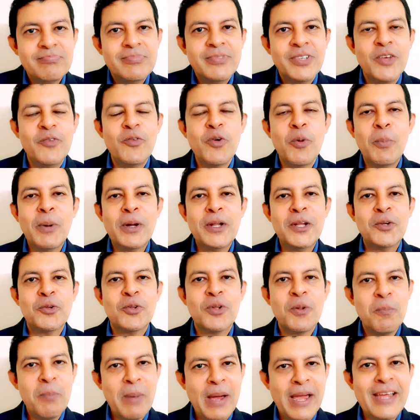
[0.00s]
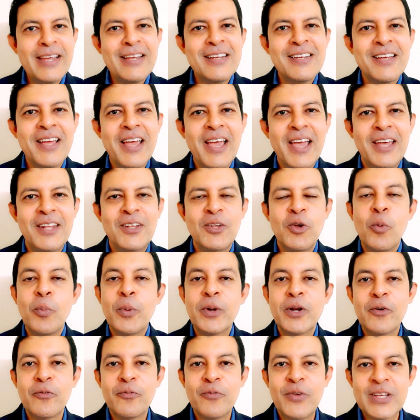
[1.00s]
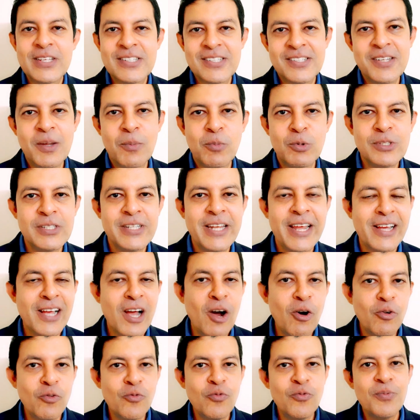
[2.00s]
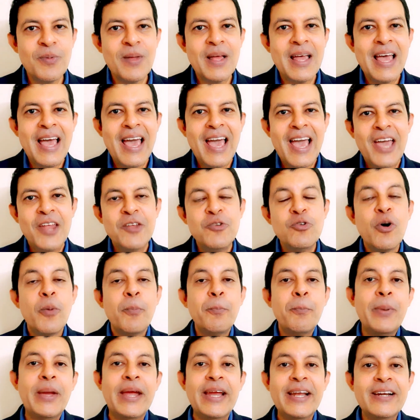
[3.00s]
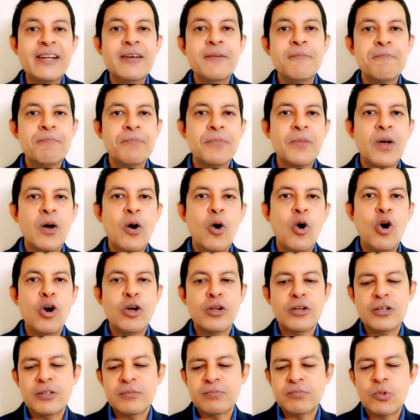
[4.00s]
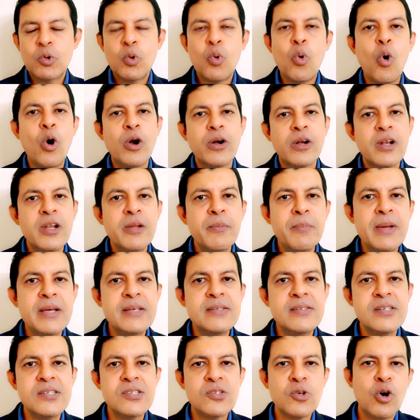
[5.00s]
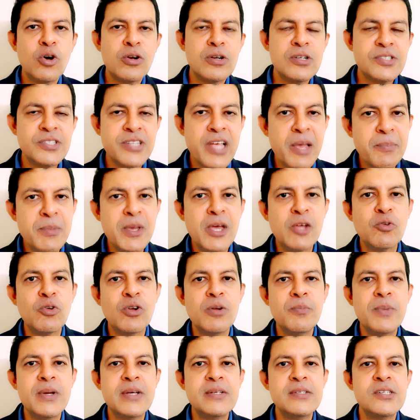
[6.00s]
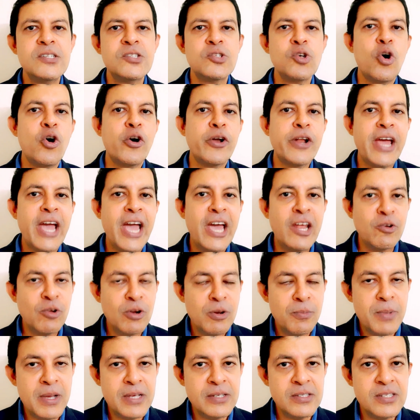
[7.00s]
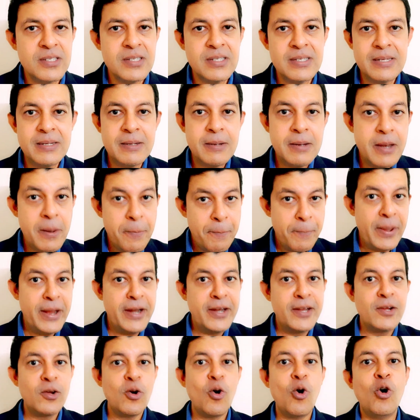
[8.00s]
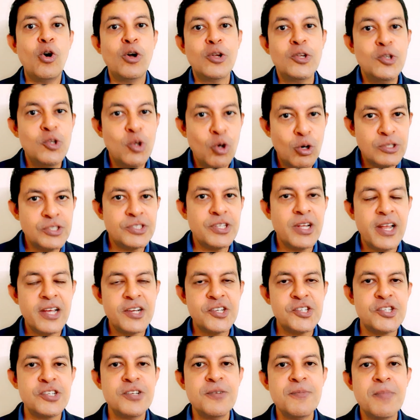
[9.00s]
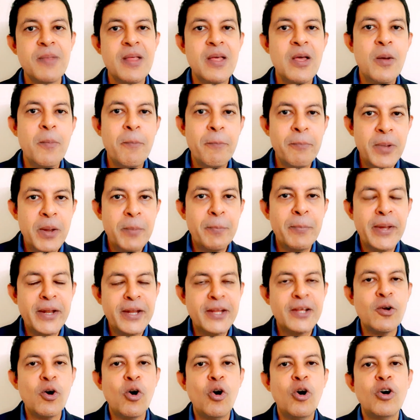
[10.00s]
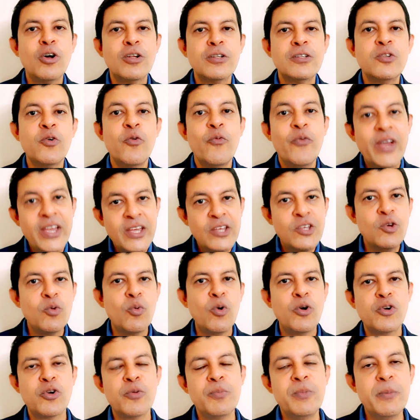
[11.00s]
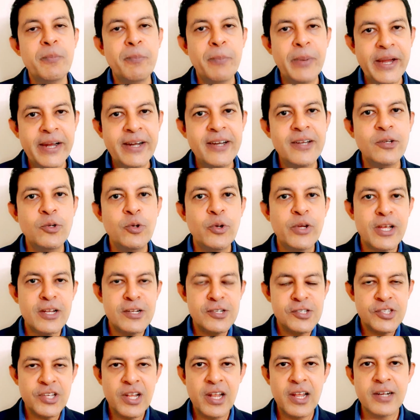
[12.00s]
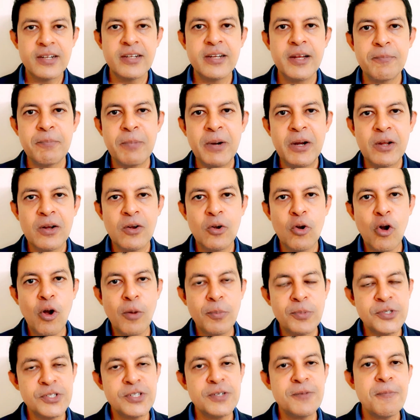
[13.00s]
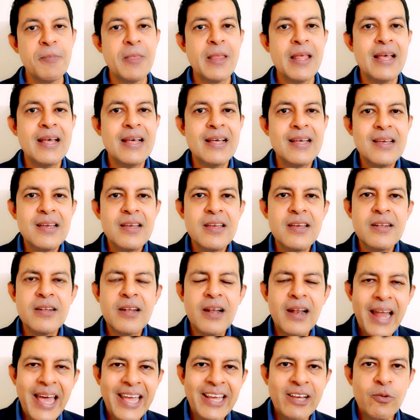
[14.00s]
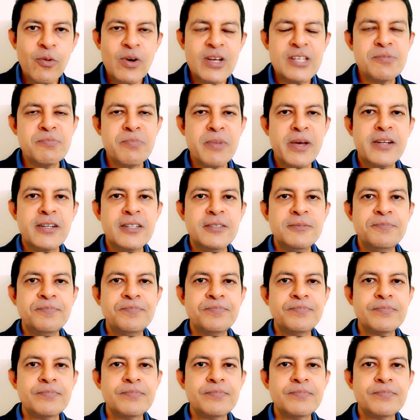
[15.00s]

give your money to the bank and they open a fixed deposit account, and you are paid on a quarterly basis or a semi-annual basis or an annual basis, depending on your selection, depending on the way you want to be paid. You can select that particular option. In a likewise manner,